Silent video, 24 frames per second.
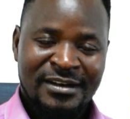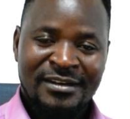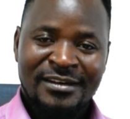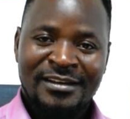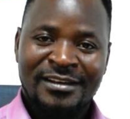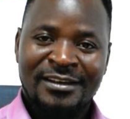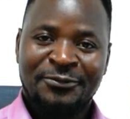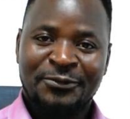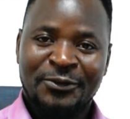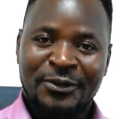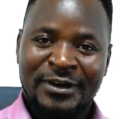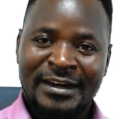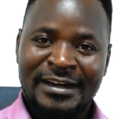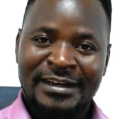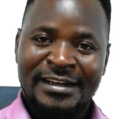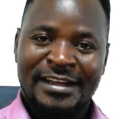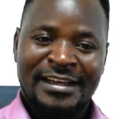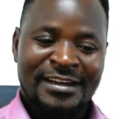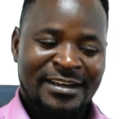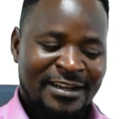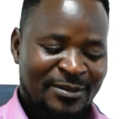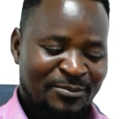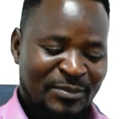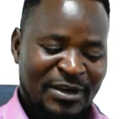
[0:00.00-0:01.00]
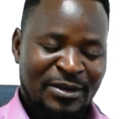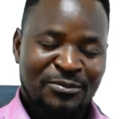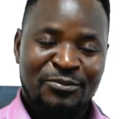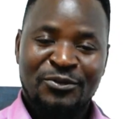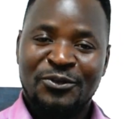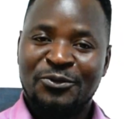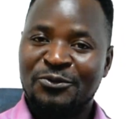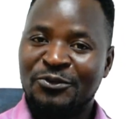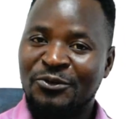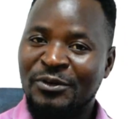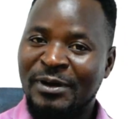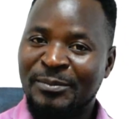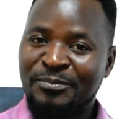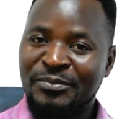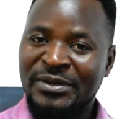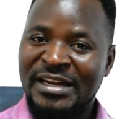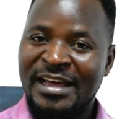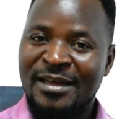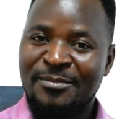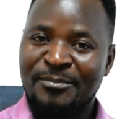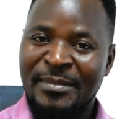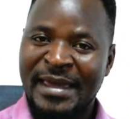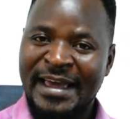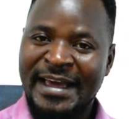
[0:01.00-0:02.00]
if you're a lady, maybe you
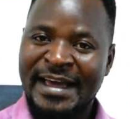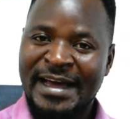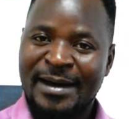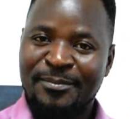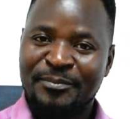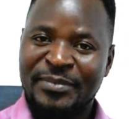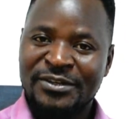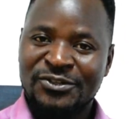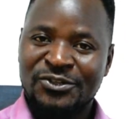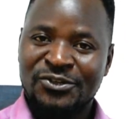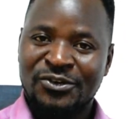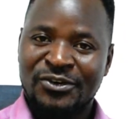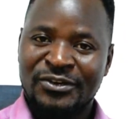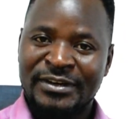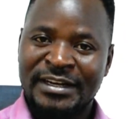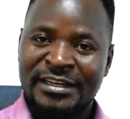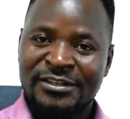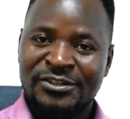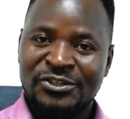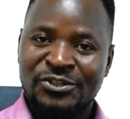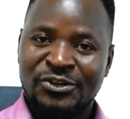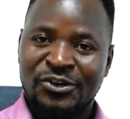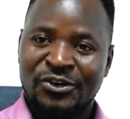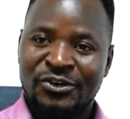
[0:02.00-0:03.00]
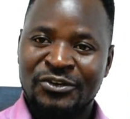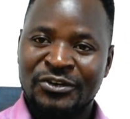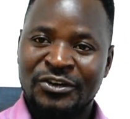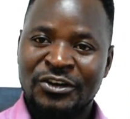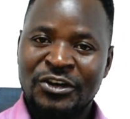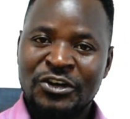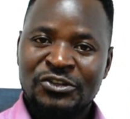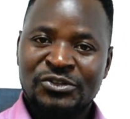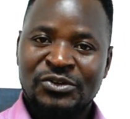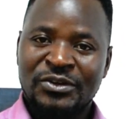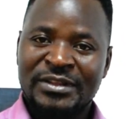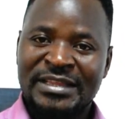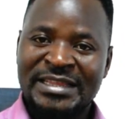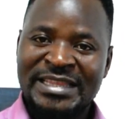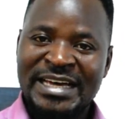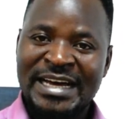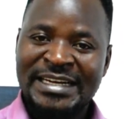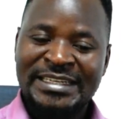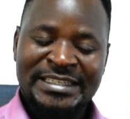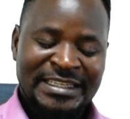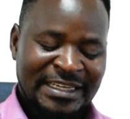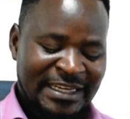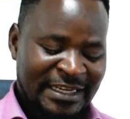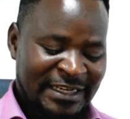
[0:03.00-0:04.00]
apply makeup and so on and so on. So
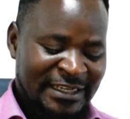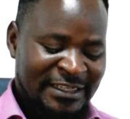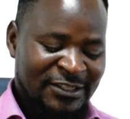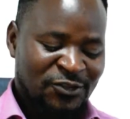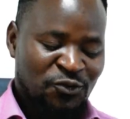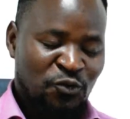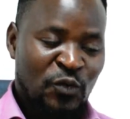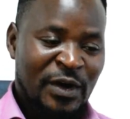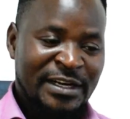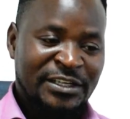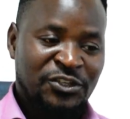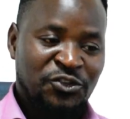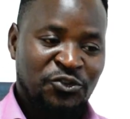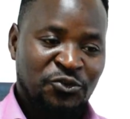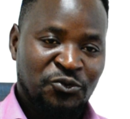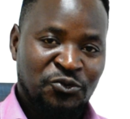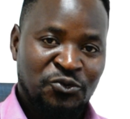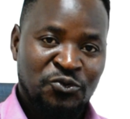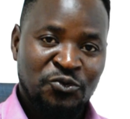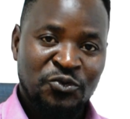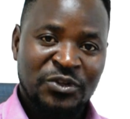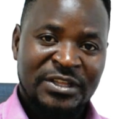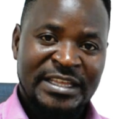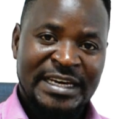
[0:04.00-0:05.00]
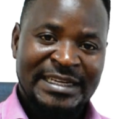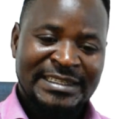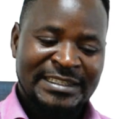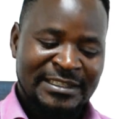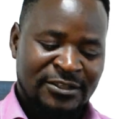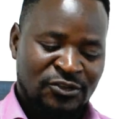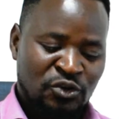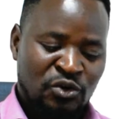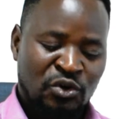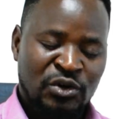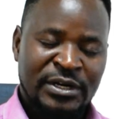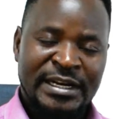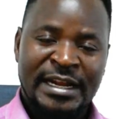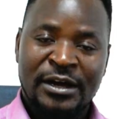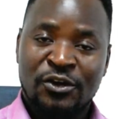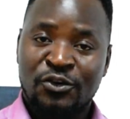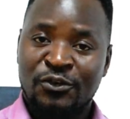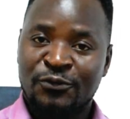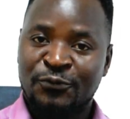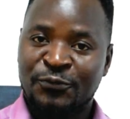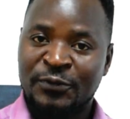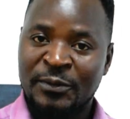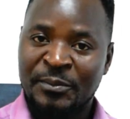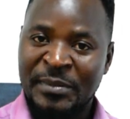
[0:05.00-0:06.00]
that is what you do. That is called a
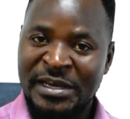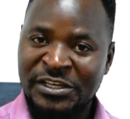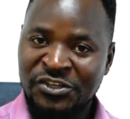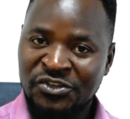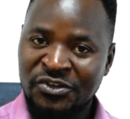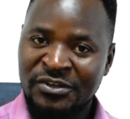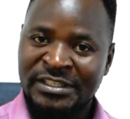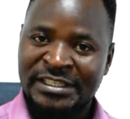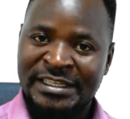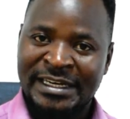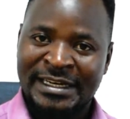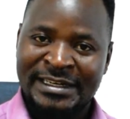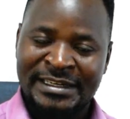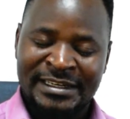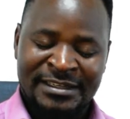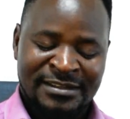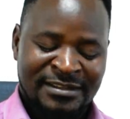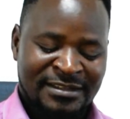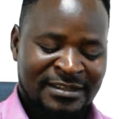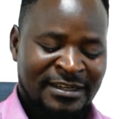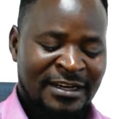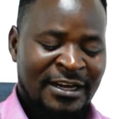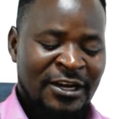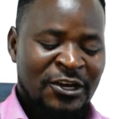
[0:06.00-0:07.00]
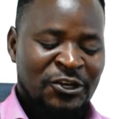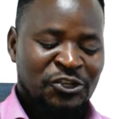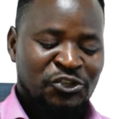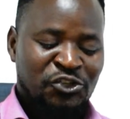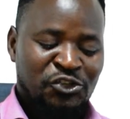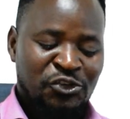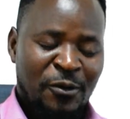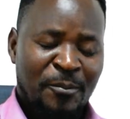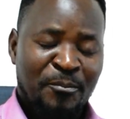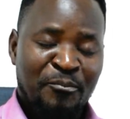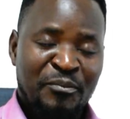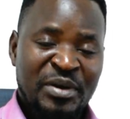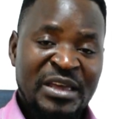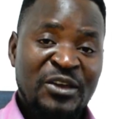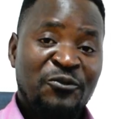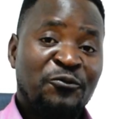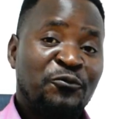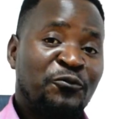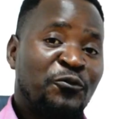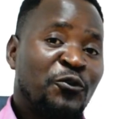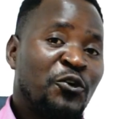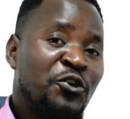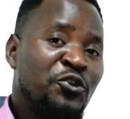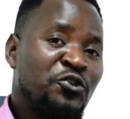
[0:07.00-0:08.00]
confirmation checklist. So
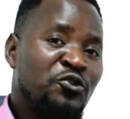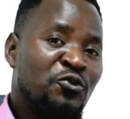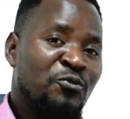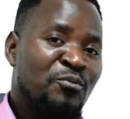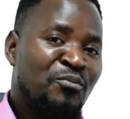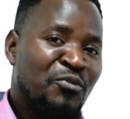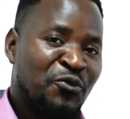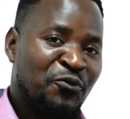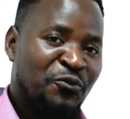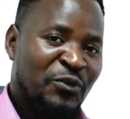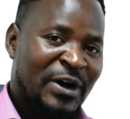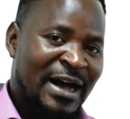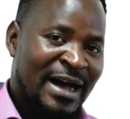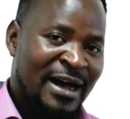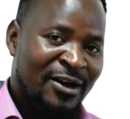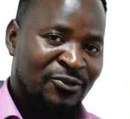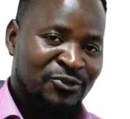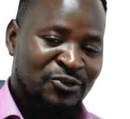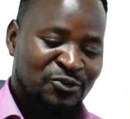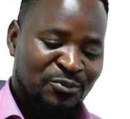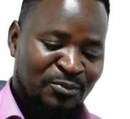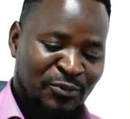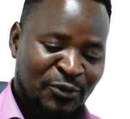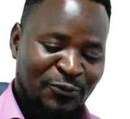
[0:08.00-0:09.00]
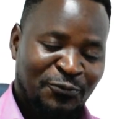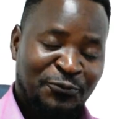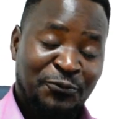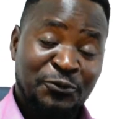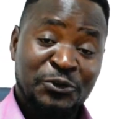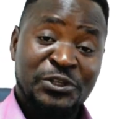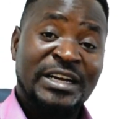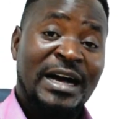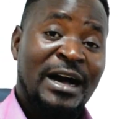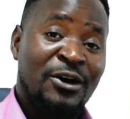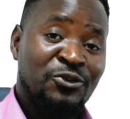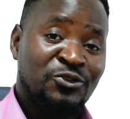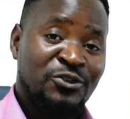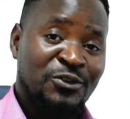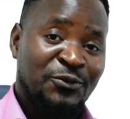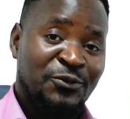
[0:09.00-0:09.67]
before you move foot out